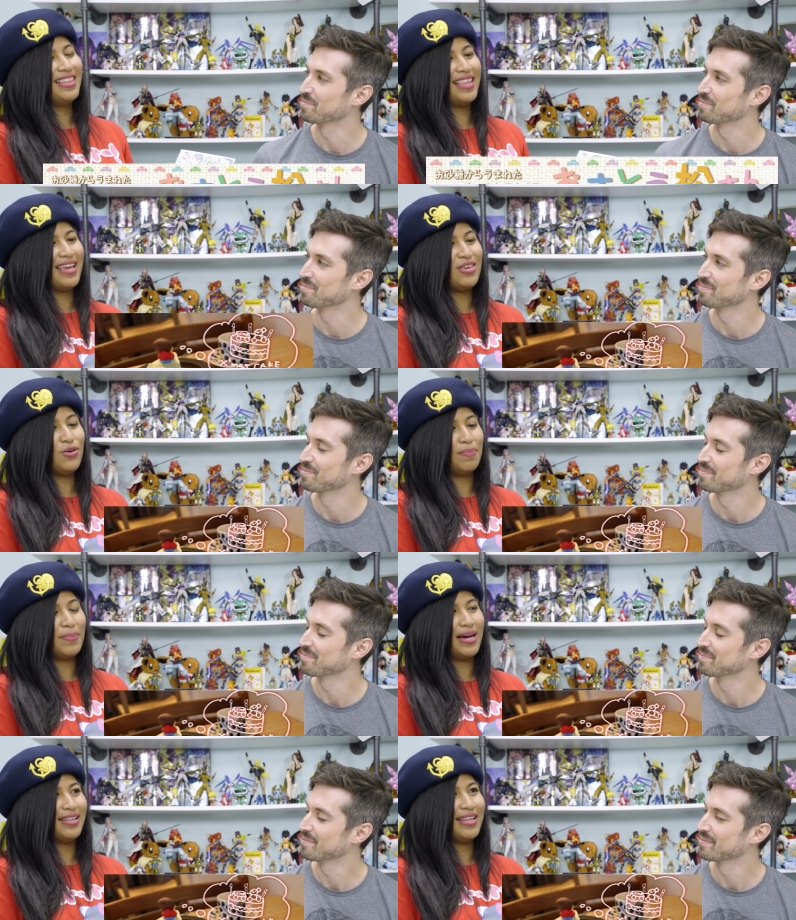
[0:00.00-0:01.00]
Speaker 1: they you
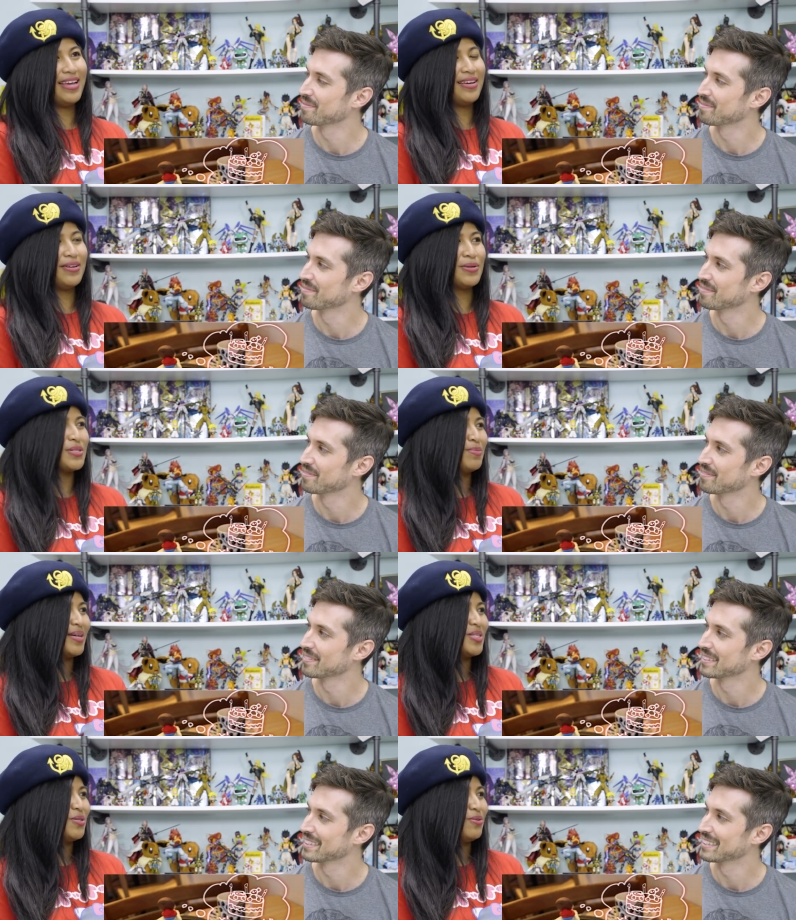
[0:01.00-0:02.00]
could buy like an
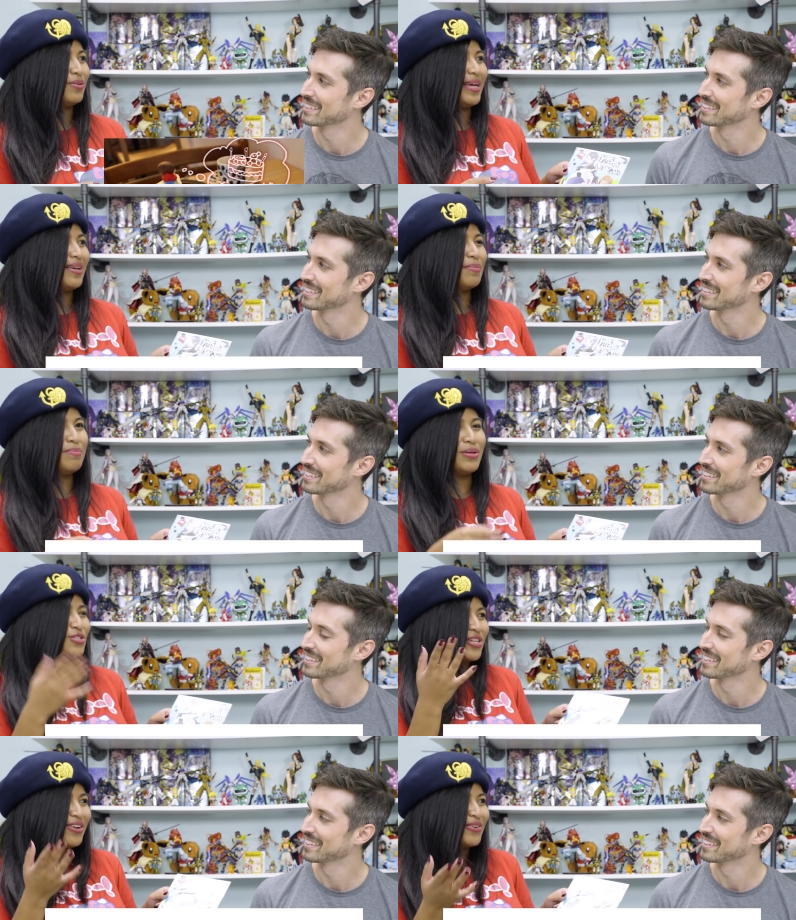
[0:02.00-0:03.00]
Osomatsu like
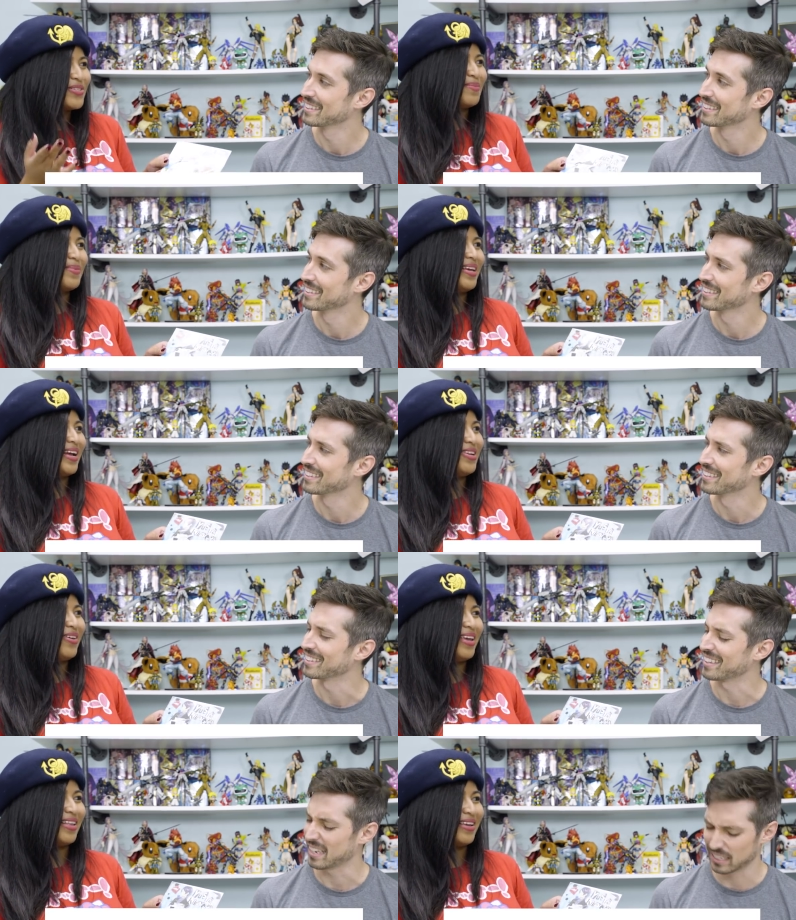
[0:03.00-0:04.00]
milkshake or something and
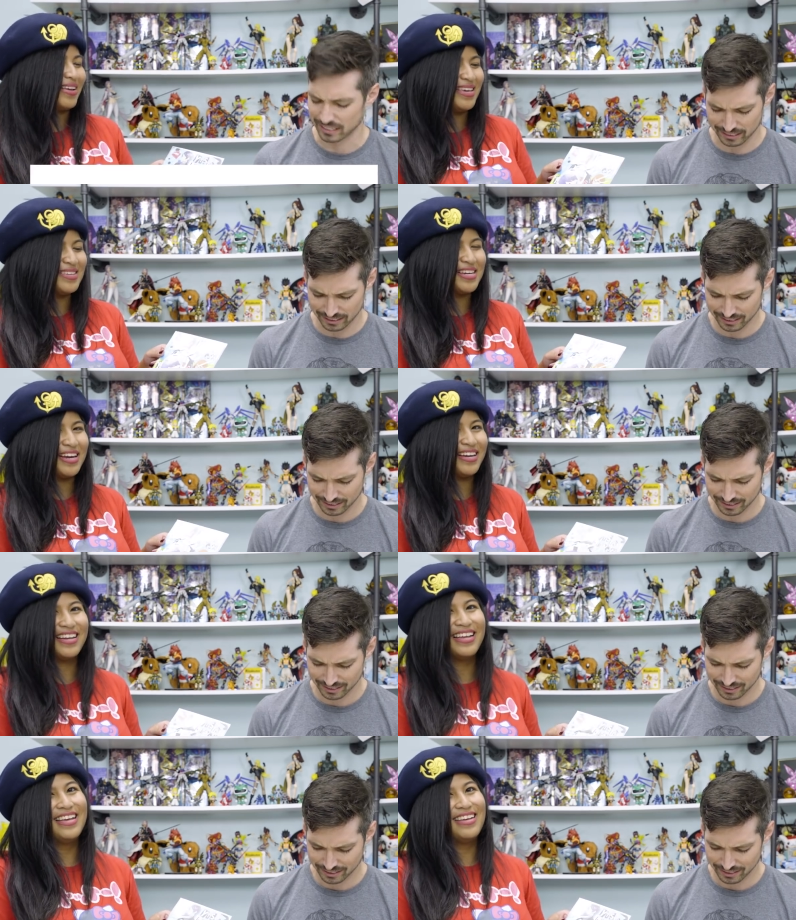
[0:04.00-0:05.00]
you can get yes. like a
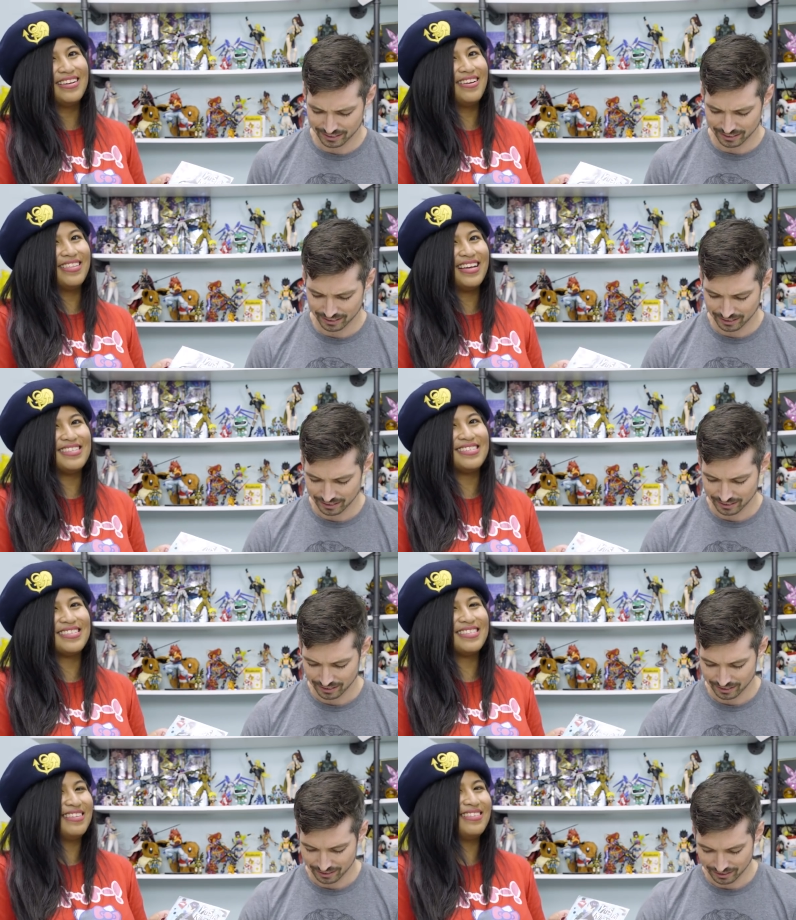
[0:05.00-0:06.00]
keychain and all that
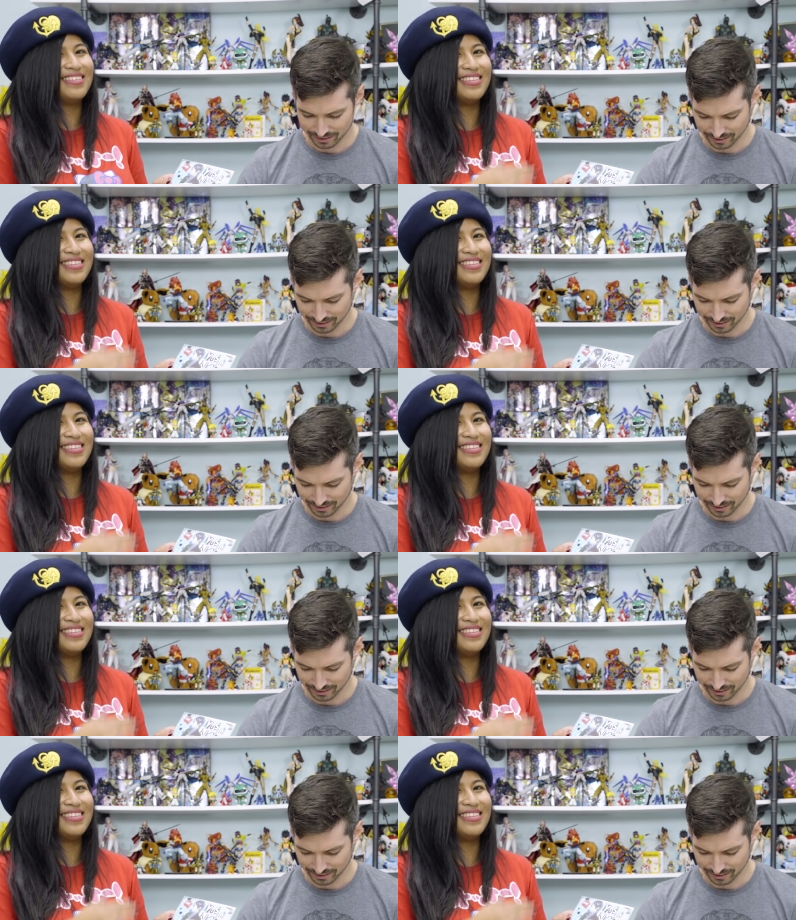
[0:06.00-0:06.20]
just